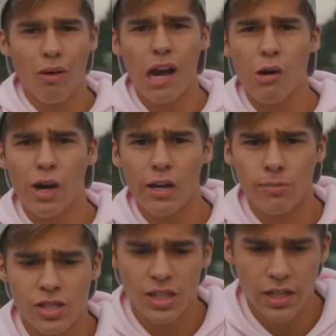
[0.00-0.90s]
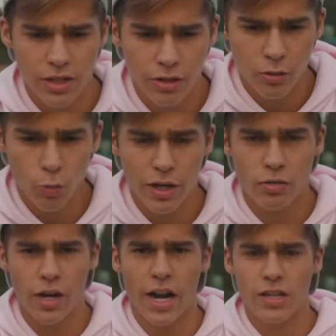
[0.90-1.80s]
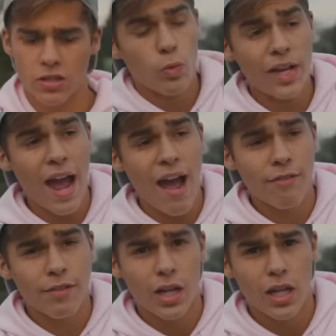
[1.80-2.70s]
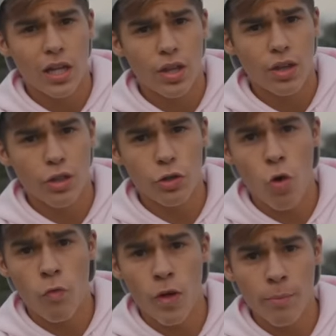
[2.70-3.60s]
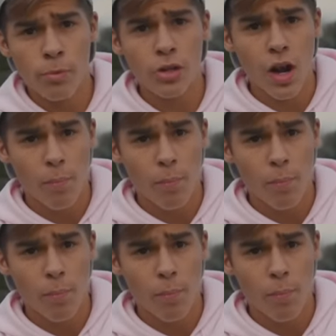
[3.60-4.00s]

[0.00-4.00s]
while I'm sitting here in wet grass, we have the November